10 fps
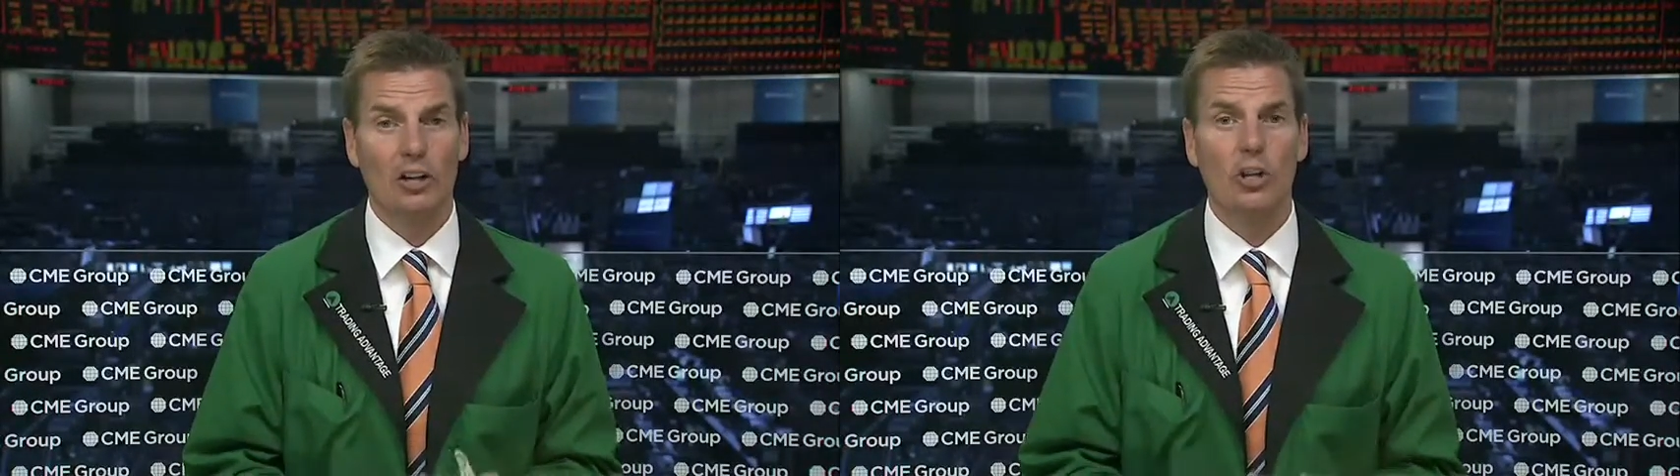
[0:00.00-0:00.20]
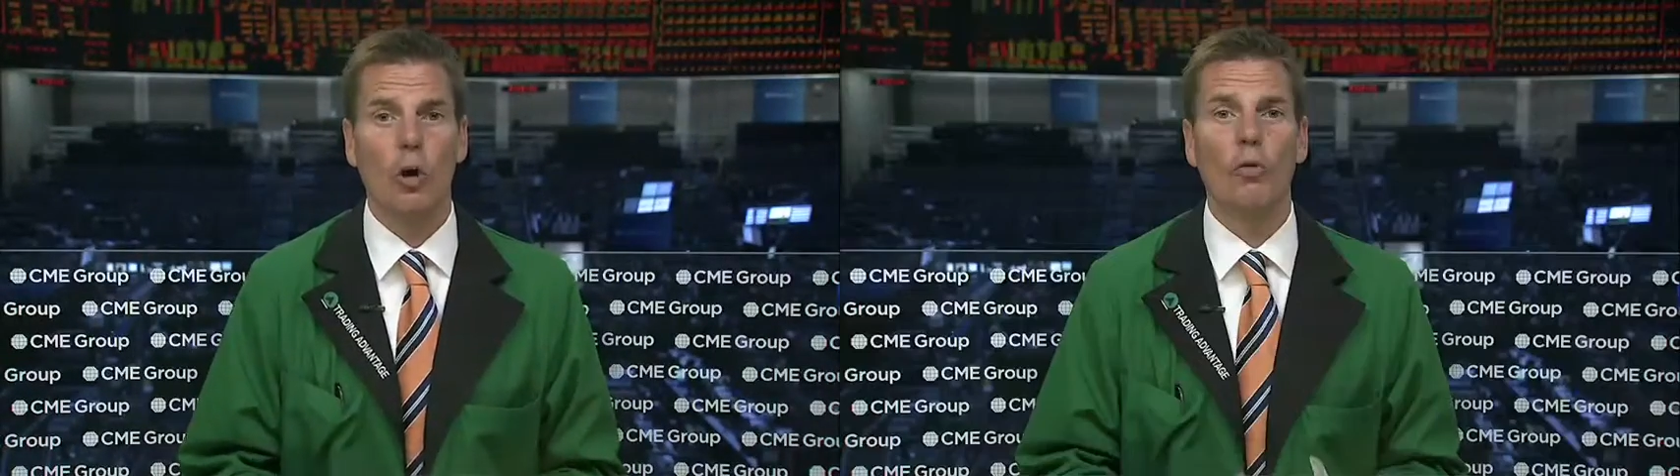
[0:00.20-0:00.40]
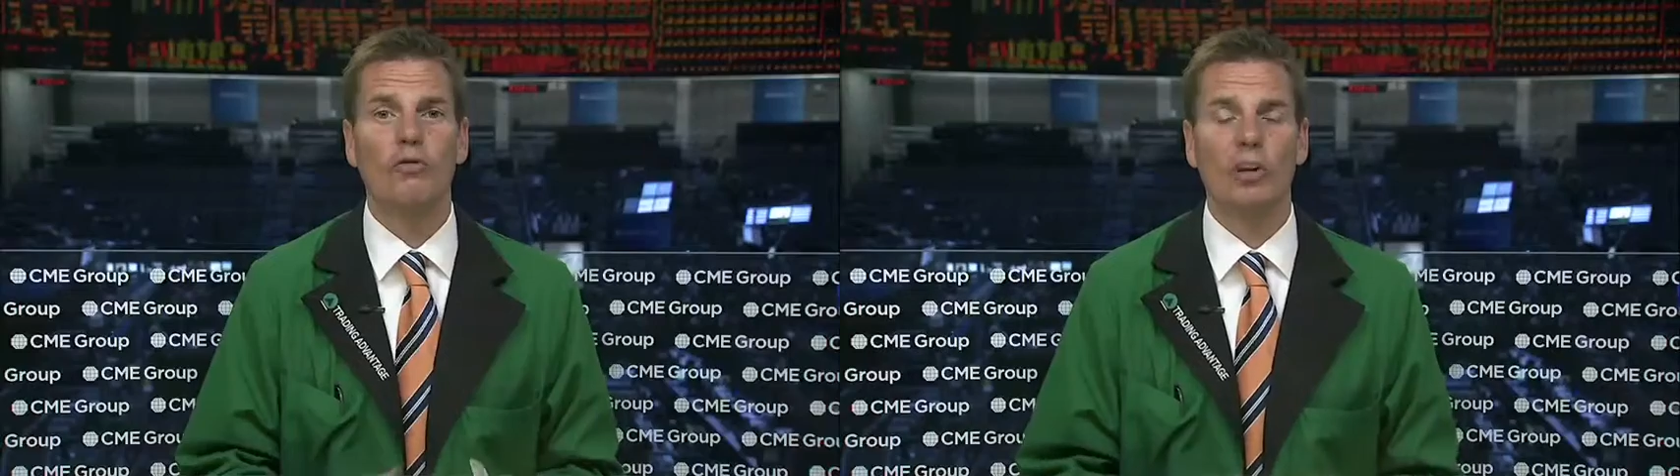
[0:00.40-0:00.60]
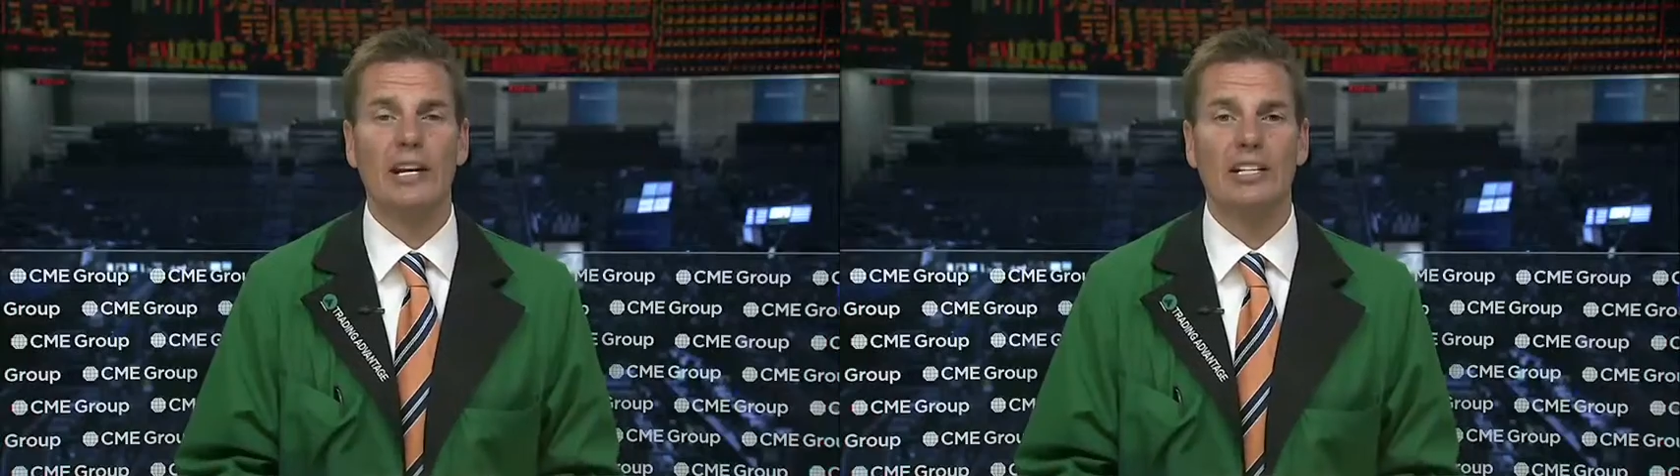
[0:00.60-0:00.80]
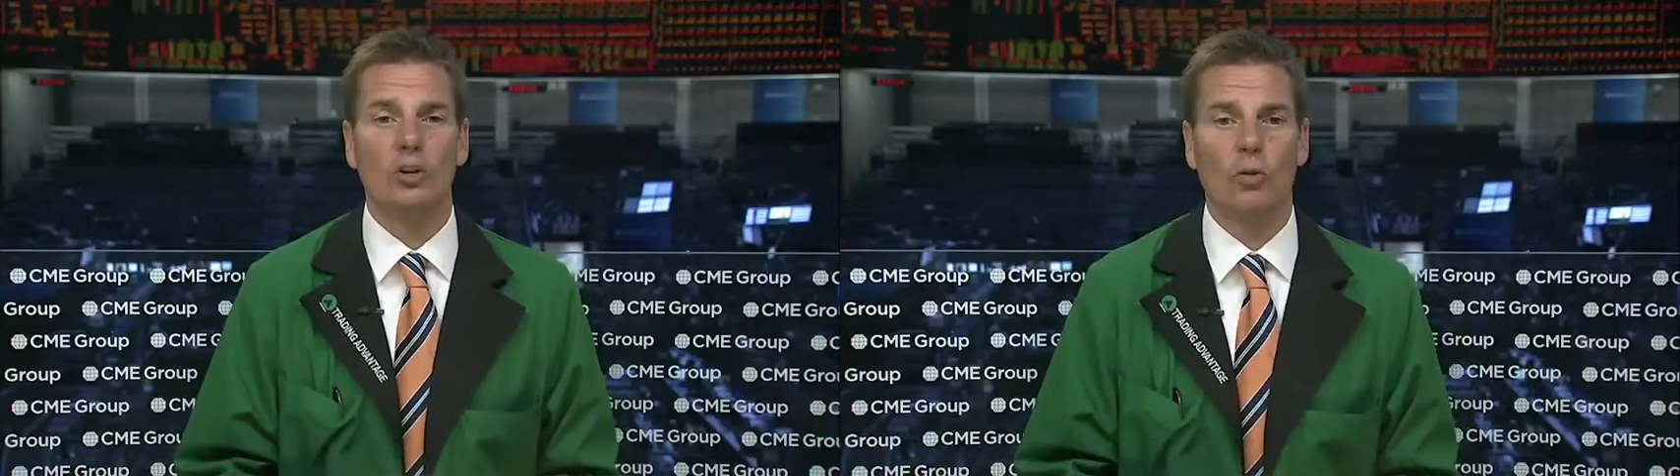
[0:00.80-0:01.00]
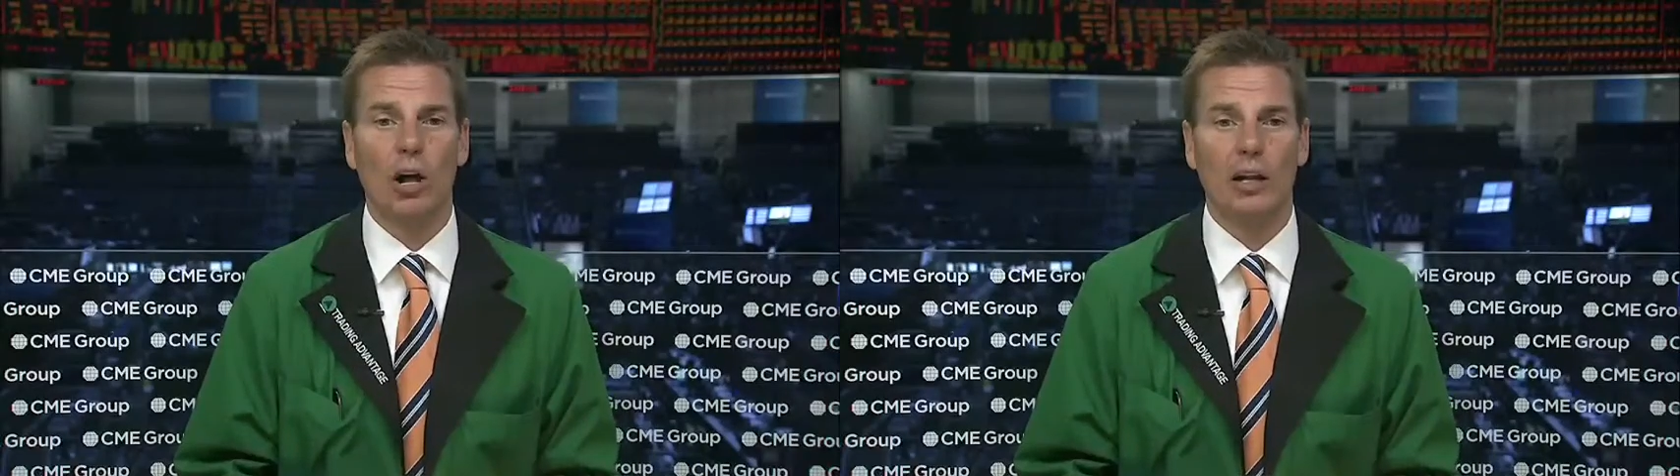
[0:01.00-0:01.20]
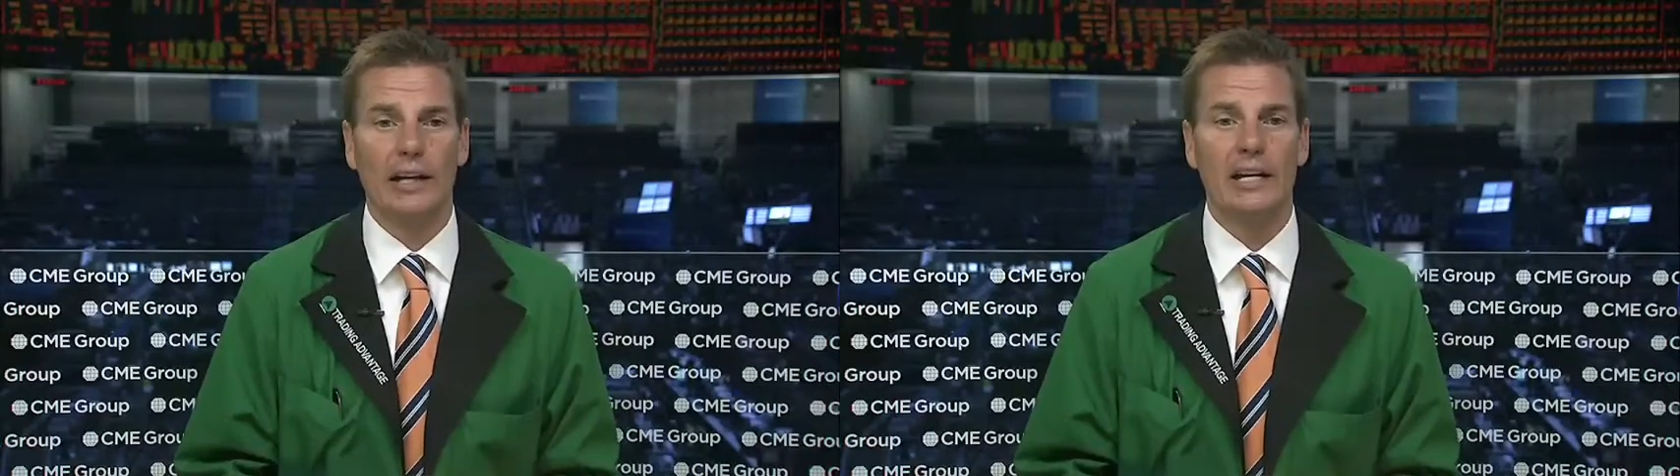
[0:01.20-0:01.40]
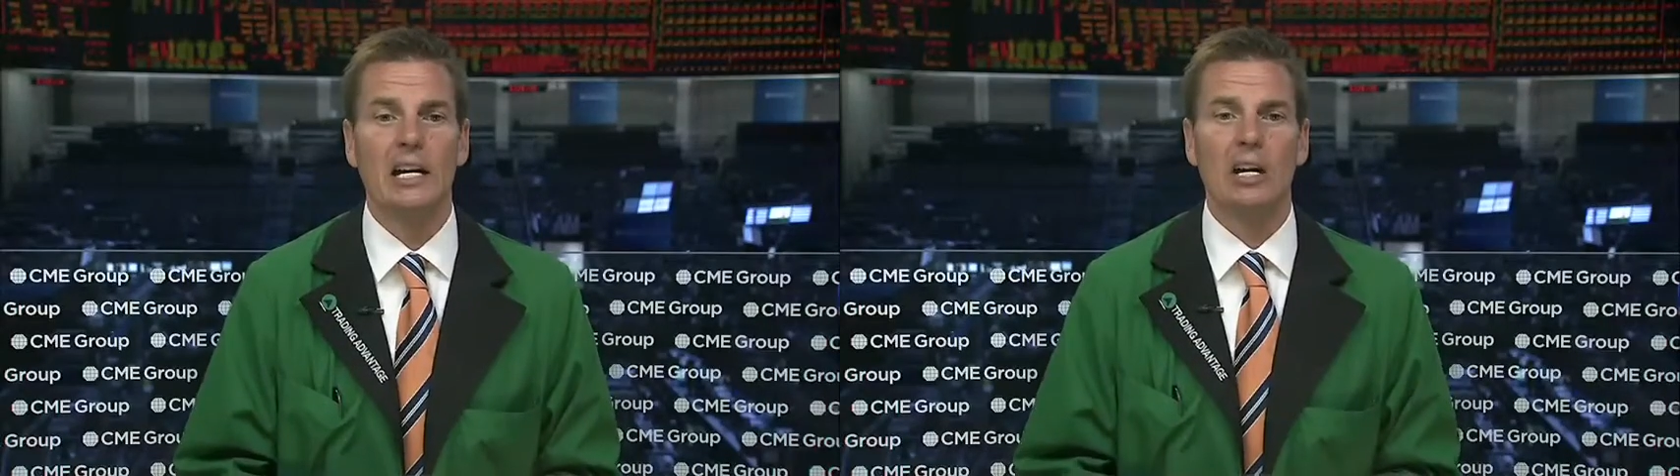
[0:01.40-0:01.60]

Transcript: no flight to quality.